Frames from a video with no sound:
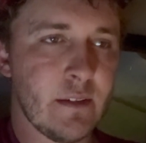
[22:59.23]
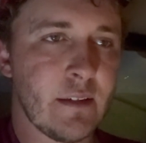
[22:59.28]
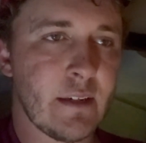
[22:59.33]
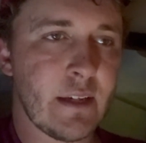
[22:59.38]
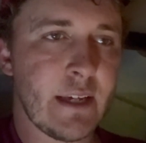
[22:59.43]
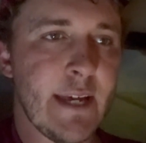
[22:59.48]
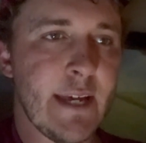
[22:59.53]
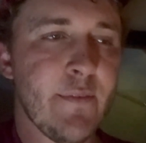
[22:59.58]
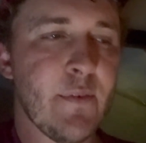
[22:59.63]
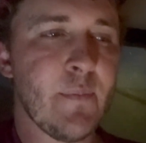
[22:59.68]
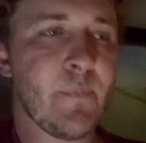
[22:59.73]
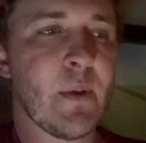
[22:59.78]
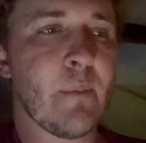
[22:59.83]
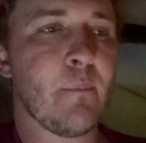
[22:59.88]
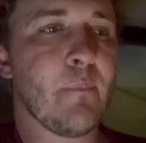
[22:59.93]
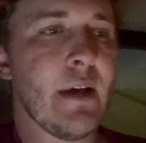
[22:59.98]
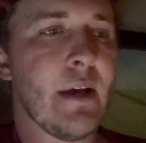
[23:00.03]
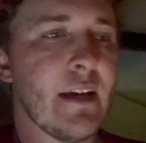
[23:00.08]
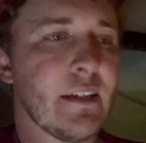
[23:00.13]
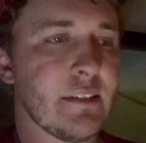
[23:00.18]
give them the
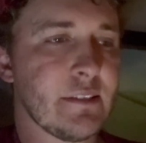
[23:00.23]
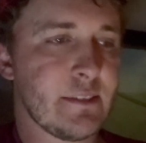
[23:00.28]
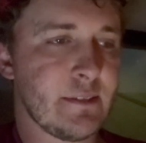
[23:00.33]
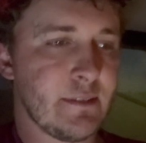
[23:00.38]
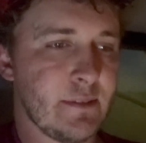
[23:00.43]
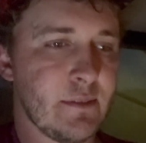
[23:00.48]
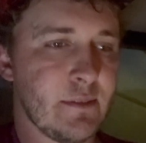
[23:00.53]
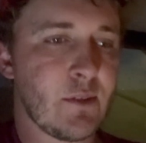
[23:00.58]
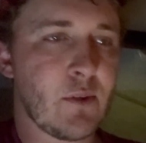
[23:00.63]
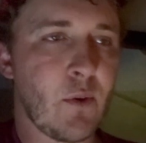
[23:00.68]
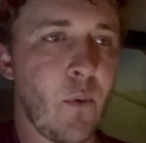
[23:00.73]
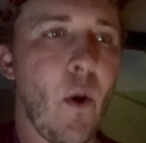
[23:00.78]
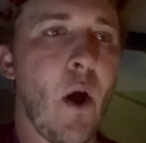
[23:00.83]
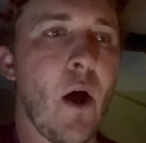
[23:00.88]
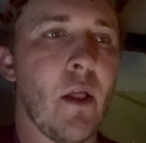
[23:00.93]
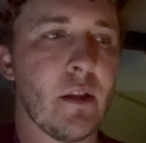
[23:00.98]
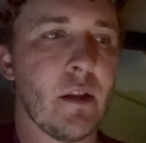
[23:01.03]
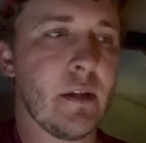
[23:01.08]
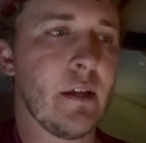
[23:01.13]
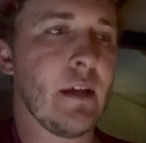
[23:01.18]
best
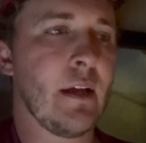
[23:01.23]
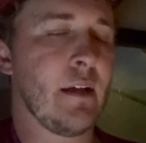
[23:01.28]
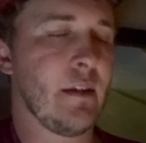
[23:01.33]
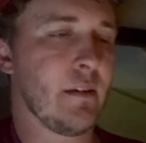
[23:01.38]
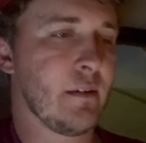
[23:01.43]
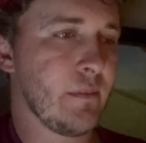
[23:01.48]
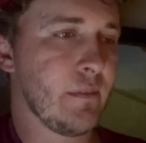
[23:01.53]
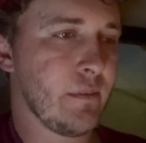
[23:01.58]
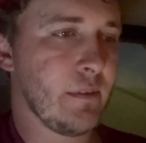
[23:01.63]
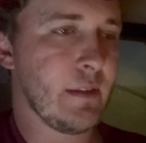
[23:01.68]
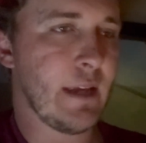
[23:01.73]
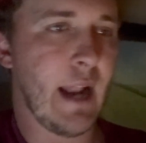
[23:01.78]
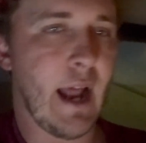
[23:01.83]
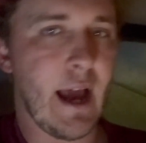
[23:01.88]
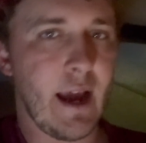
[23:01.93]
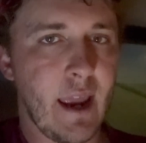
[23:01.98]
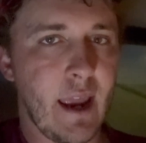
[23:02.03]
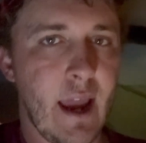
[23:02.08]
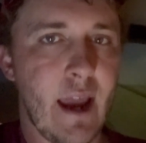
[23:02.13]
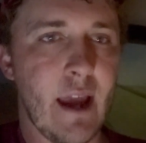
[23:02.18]
quality that I
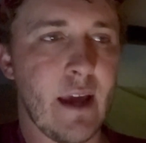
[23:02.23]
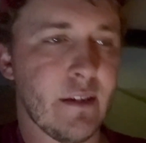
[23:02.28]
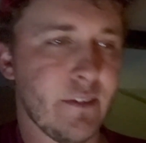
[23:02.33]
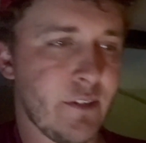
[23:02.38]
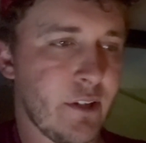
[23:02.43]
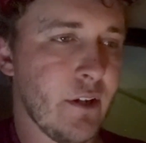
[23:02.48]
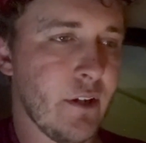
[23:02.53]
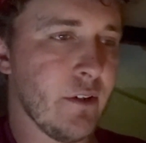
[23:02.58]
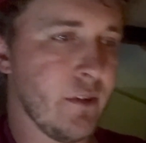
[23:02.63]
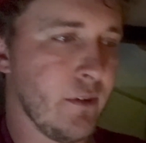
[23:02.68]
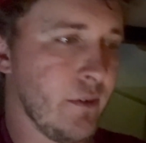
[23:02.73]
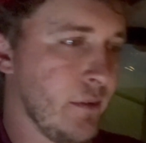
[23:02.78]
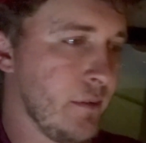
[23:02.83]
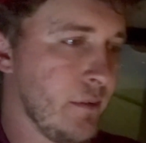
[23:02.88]
can too.